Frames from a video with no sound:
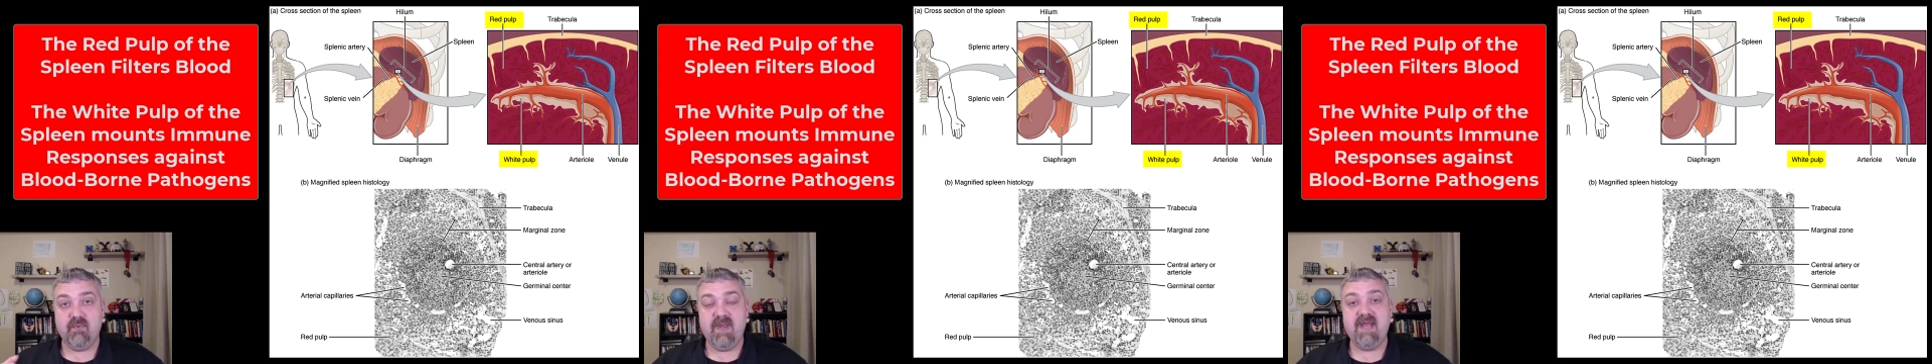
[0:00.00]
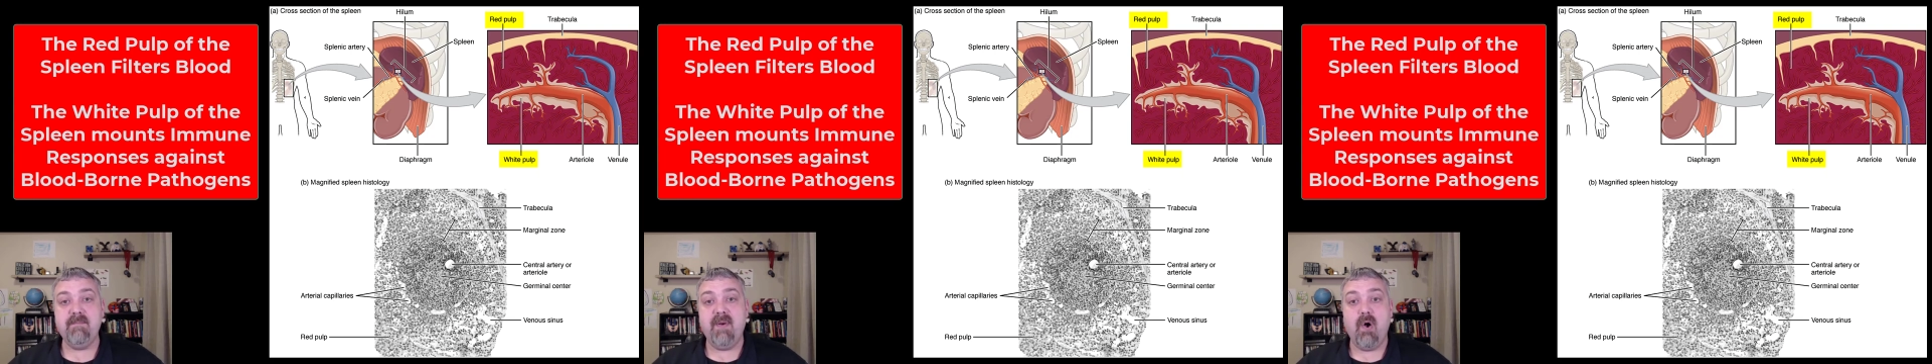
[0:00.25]
the
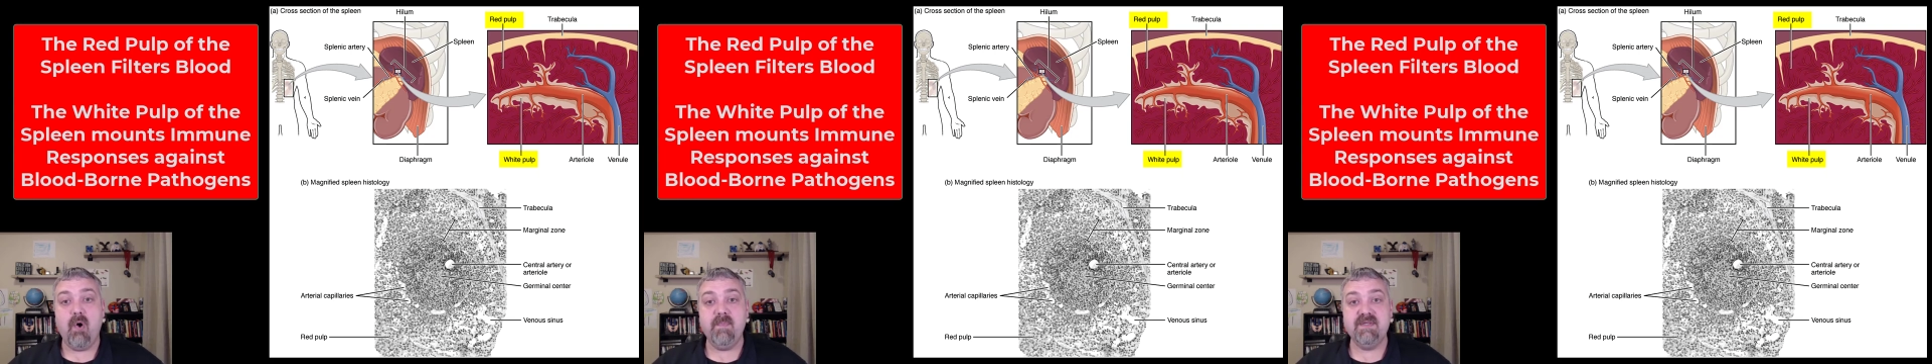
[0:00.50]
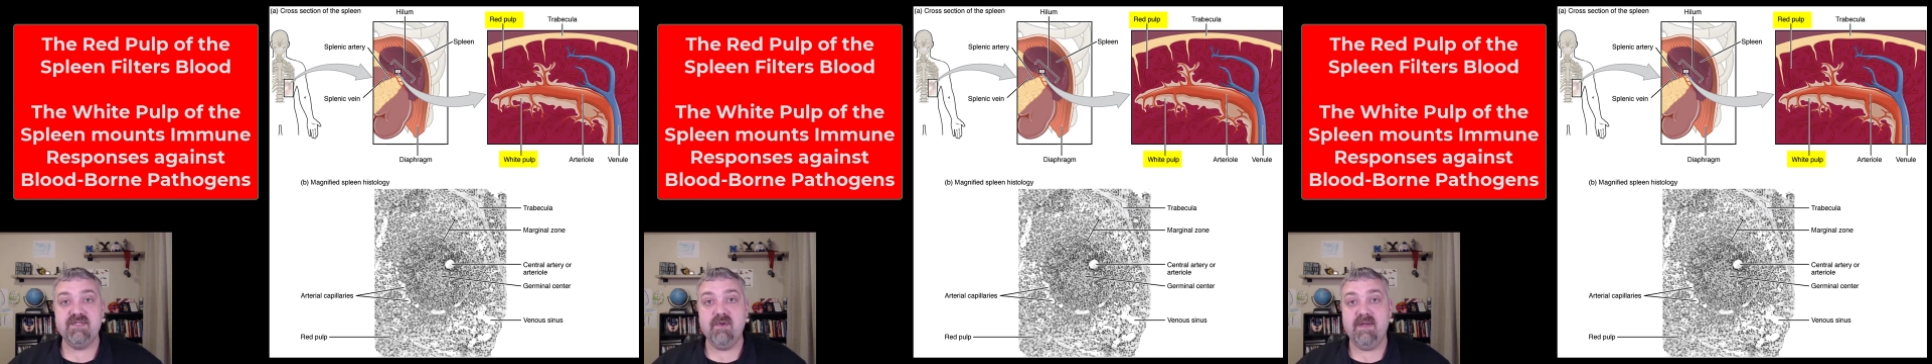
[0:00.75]
red
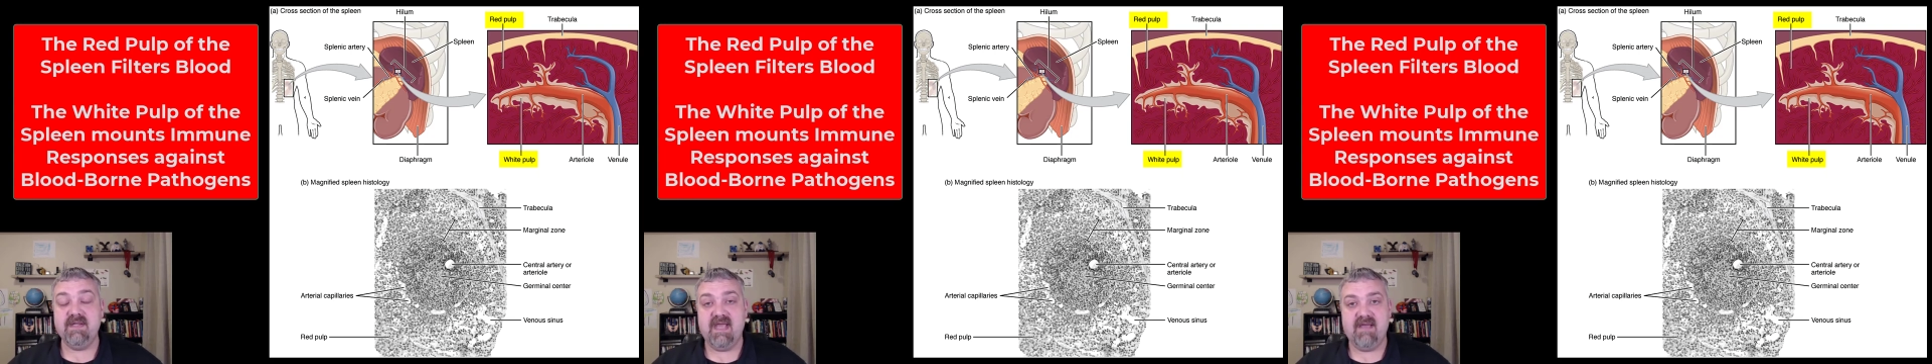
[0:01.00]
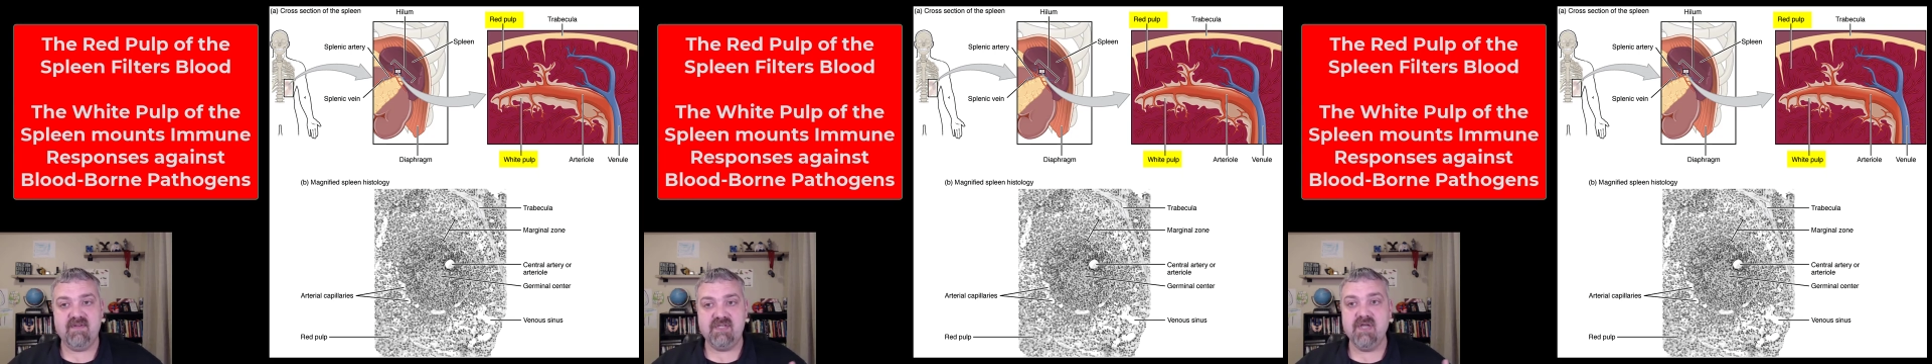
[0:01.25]
pulp is going
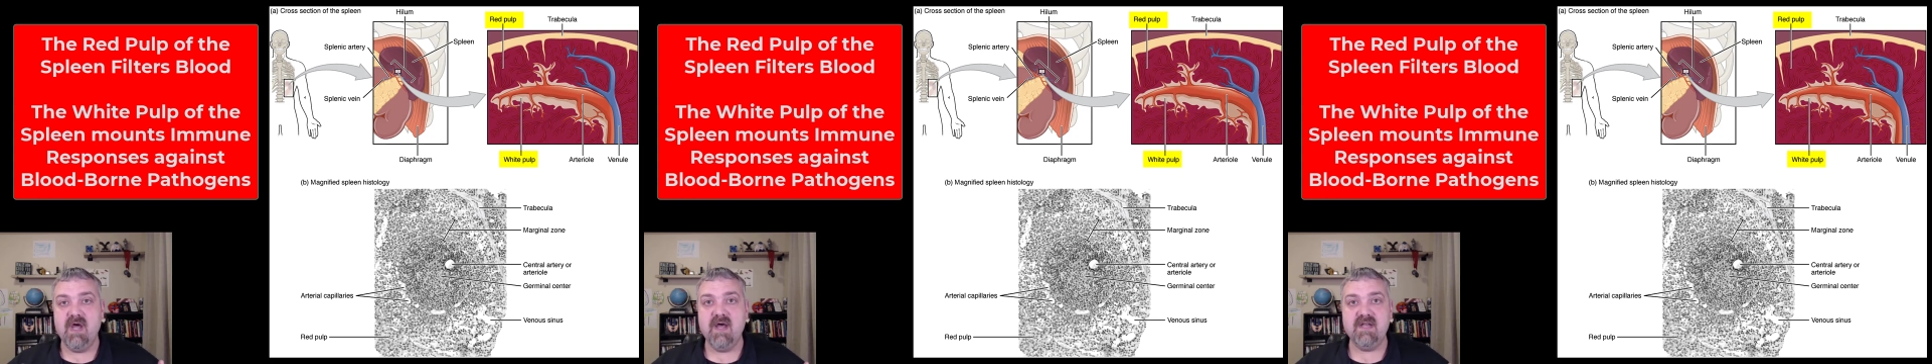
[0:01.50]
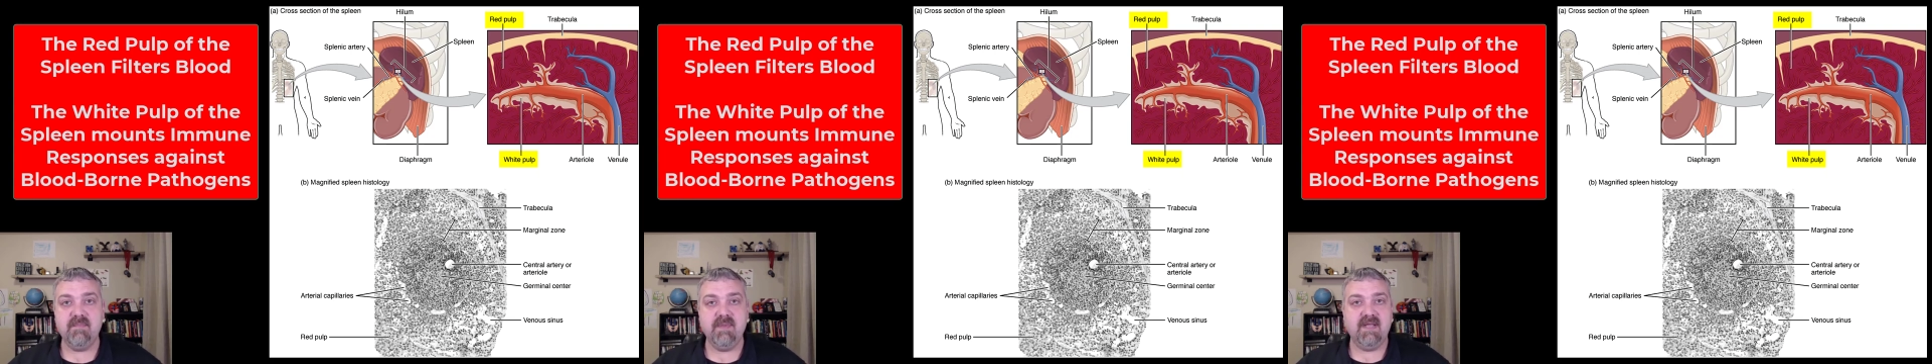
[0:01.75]
to have a
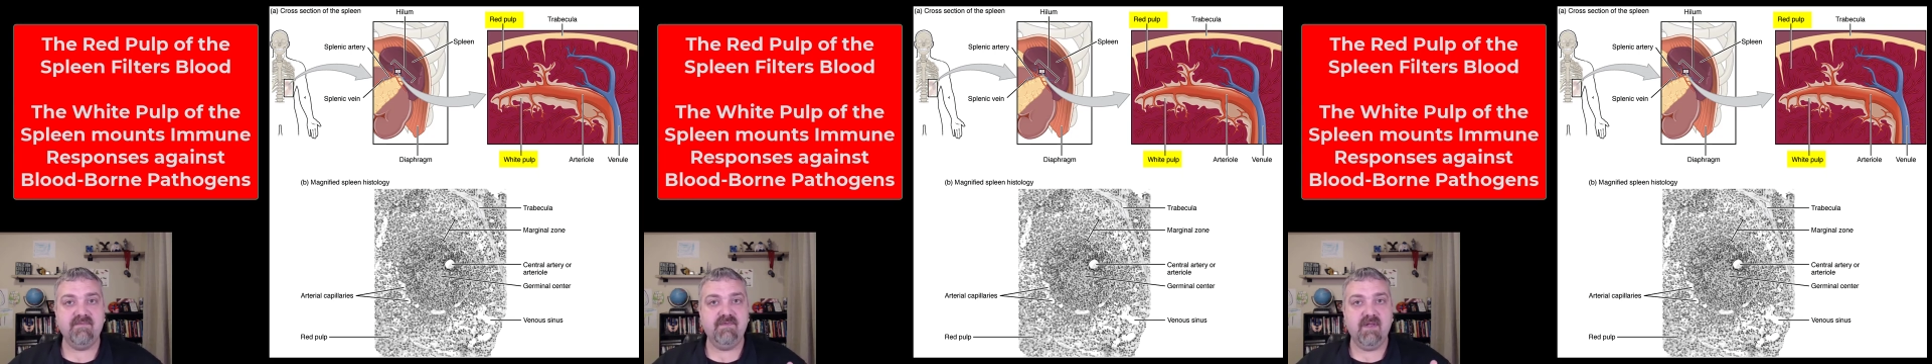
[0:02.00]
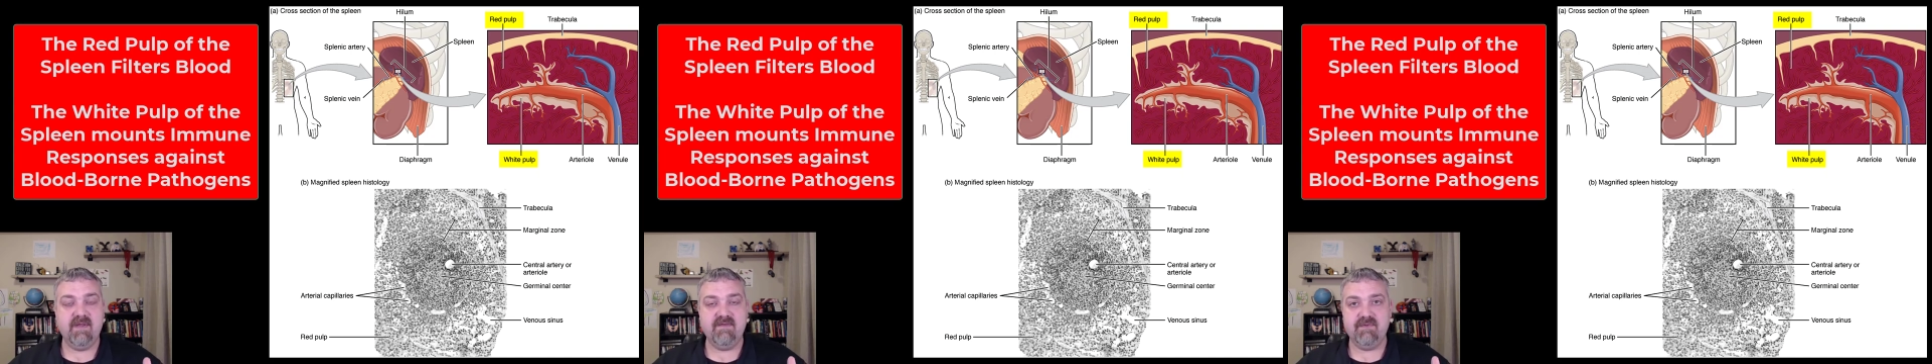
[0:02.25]
ton of
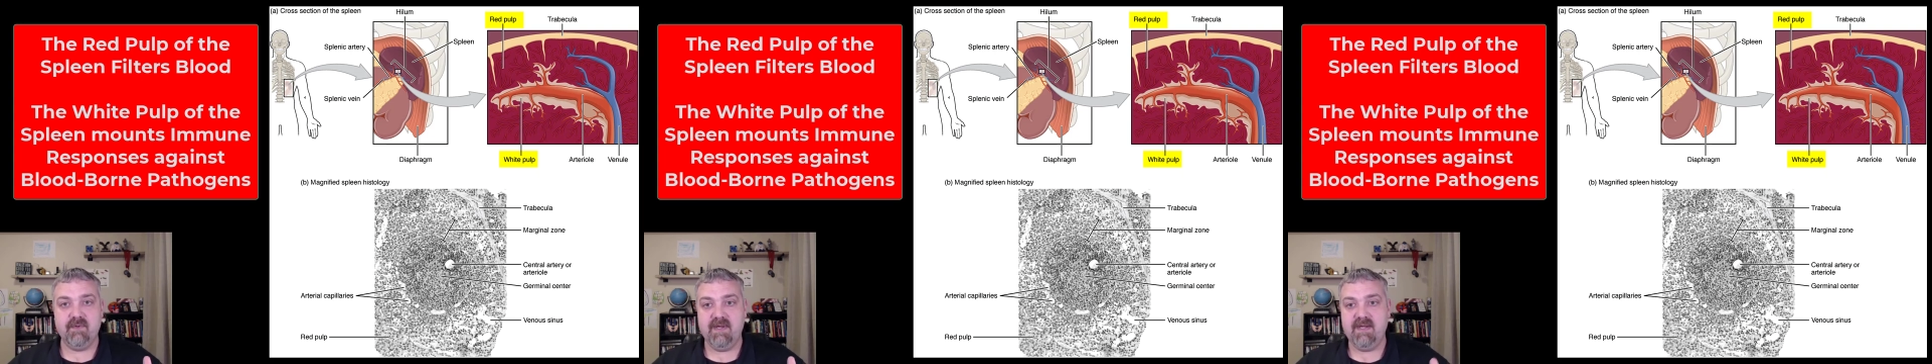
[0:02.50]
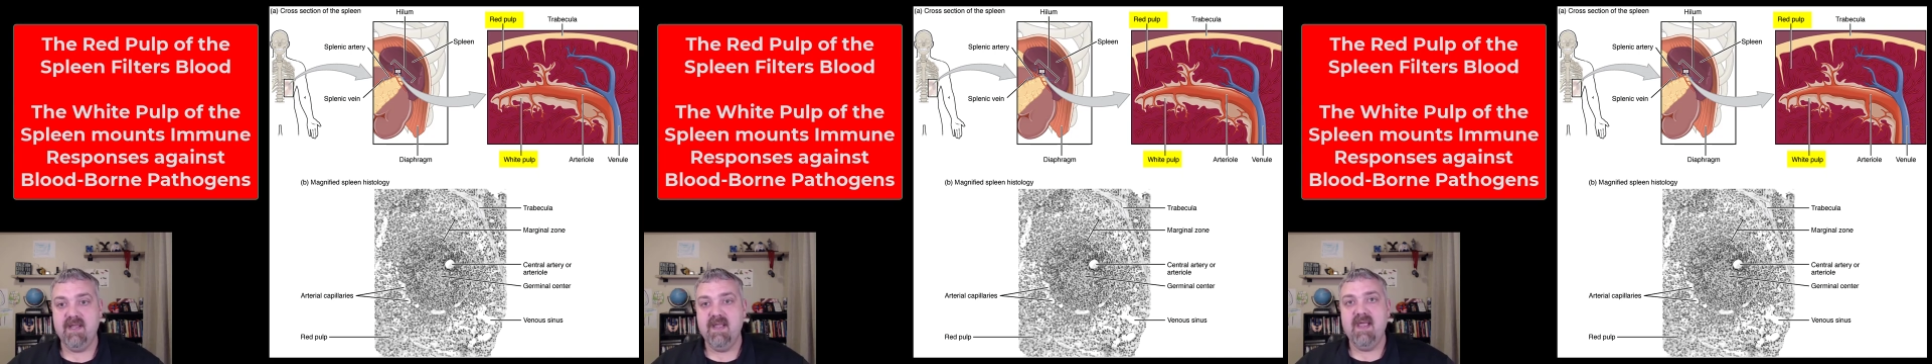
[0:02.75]
blood flowing
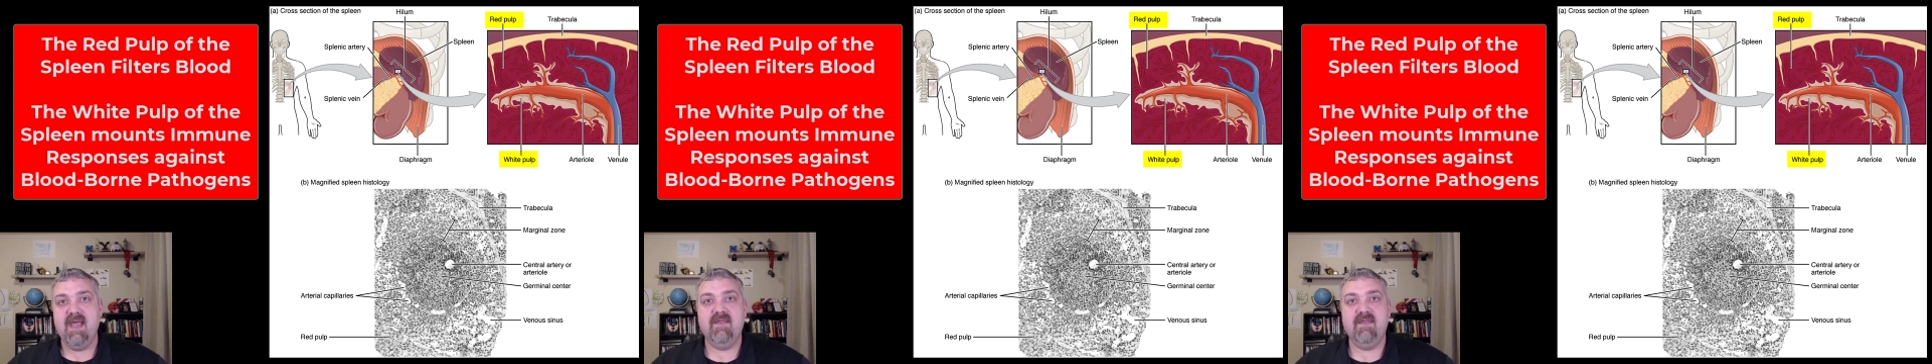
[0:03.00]
through it